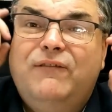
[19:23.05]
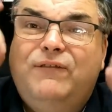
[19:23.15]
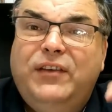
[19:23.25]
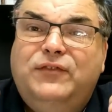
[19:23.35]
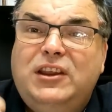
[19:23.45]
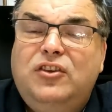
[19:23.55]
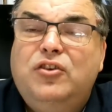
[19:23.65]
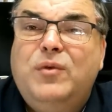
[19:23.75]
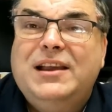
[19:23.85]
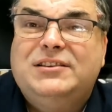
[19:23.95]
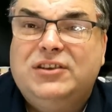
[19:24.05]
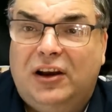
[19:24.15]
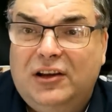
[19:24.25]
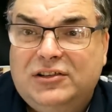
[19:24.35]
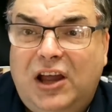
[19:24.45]

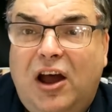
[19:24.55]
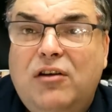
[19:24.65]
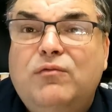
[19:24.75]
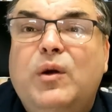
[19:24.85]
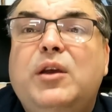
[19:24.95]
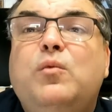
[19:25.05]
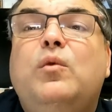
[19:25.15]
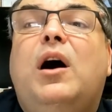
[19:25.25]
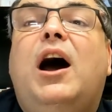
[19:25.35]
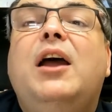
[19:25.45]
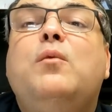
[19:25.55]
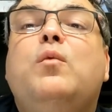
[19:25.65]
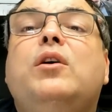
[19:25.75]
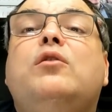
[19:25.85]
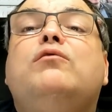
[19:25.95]
$50, I
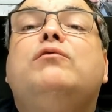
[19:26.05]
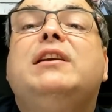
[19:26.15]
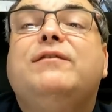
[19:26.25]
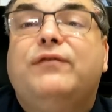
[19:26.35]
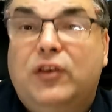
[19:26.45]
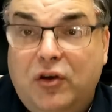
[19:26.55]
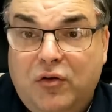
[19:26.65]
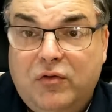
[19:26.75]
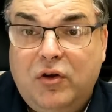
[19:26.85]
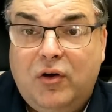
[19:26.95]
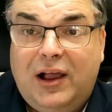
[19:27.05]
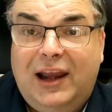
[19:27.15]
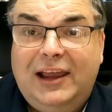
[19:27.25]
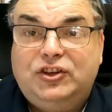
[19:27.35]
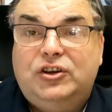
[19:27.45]
will review your
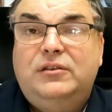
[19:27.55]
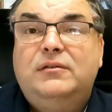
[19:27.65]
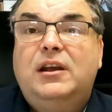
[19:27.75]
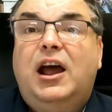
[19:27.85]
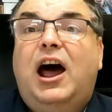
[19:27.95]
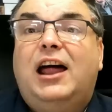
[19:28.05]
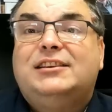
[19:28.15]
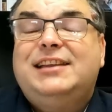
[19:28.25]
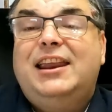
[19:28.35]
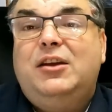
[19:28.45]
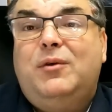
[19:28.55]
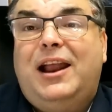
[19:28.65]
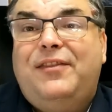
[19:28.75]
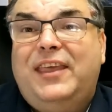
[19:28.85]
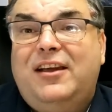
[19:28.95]
collection. I'll tell you what
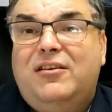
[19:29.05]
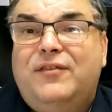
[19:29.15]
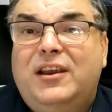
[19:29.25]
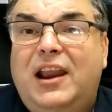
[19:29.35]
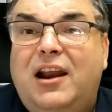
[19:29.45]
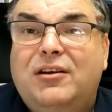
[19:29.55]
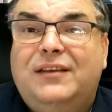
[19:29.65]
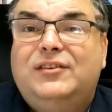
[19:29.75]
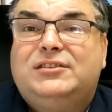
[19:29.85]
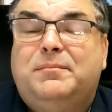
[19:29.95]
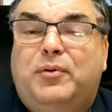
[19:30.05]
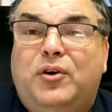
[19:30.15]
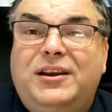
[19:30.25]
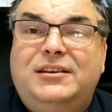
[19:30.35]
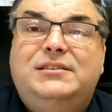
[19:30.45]
I think of it and I'll give you some
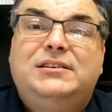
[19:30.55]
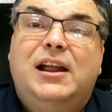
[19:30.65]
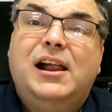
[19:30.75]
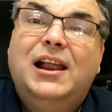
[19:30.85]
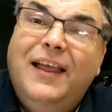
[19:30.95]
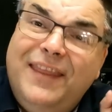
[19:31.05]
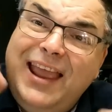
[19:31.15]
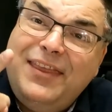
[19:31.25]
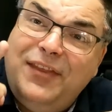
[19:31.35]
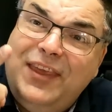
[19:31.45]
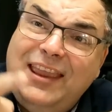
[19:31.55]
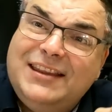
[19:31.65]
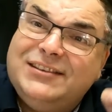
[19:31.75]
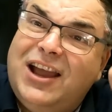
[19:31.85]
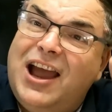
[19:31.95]
pointers. The other thing
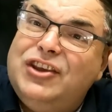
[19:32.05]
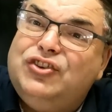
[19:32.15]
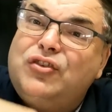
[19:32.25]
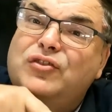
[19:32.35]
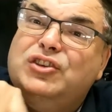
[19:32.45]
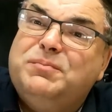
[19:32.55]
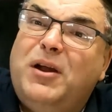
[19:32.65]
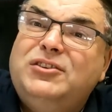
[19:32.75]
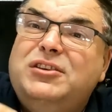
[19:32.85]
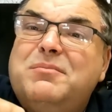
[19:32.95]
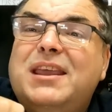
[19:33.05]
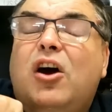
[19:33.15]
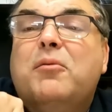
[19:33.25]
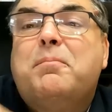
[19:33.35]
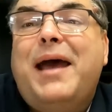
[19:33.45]
is, guys, you can sponsor me
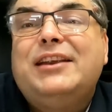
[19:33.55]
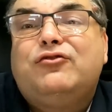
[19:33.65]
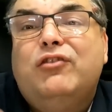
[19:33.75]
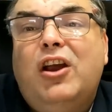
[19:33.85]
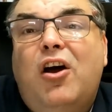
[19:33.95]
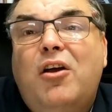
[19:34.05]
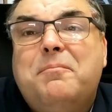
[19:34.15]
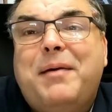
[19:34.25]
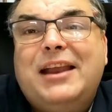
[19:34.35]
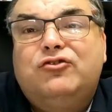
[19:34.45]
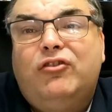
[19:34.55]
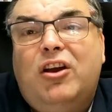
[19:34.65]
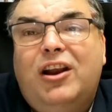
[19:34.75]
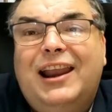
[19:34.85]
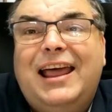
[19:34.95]
on Patreon.
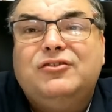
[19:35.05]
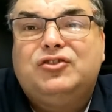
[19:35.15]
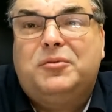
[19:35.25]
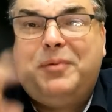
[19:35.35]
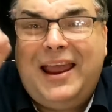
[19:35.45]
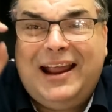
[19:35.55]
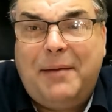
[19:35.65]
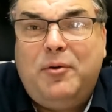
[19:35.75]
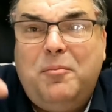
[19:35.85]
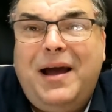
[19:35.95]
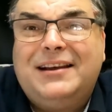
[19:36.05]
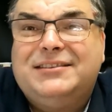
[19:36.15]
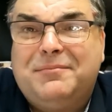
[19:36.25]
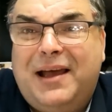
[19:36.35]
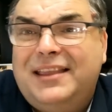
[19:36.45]
Patreon allows you to pay a couple
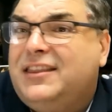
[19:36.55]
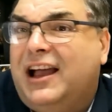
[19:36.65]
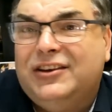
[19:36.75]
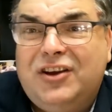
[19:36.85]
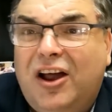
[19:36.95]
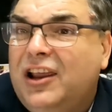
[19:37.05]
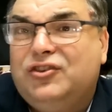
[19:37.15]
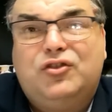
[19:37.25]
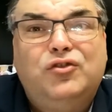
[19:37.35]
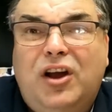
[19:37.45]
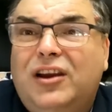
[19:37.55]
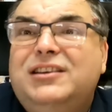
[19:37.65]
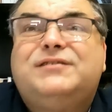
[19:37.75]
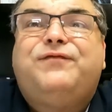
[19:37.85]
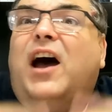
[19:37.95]
bucks a month, $1, $2,
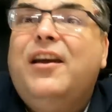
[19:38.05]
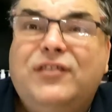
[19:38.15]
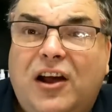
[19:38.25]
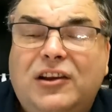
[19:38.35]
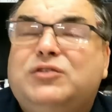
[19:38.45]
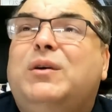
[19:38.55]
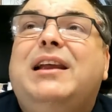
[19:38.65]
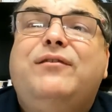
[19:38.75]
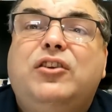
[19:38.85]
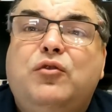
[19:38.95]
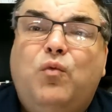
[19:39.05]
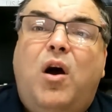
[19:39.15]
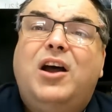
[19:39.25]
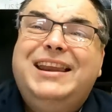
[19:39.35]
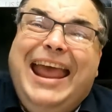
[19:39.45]
$5, whatever you
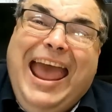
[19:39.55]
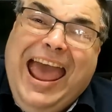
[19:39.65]
want.